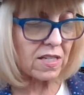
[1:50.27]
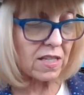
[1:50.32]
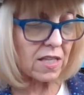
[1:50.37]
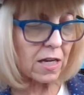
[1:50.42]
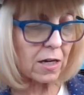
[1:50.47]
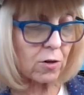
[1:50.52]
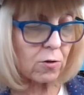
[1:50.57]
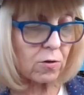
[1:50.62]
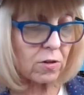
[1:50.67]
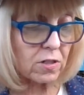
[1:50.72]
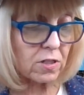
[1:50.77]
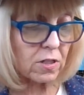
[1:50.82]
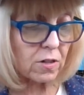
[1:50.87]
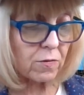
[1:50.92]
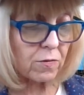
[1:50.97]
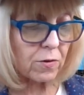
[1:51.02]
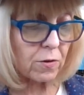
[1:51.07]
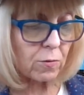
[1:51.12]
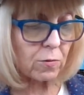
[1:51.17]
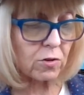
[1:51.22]
that
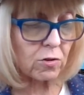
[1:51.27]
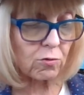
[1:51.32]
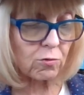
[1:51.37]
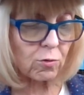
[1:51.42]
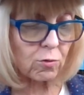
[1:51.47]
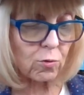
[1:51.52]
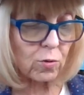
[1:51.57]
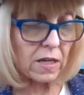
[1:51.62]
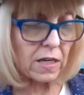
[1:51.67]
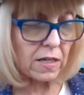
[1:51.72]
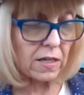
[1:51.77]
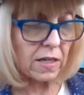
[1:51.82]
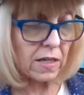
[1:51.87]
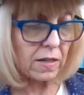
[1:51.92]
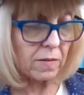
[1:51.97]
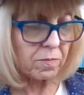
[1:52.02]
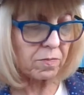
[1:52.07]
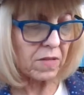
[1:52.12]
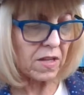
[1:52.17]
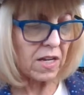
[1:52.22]
Christopher was through
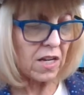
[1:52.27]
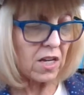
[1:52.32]
eating.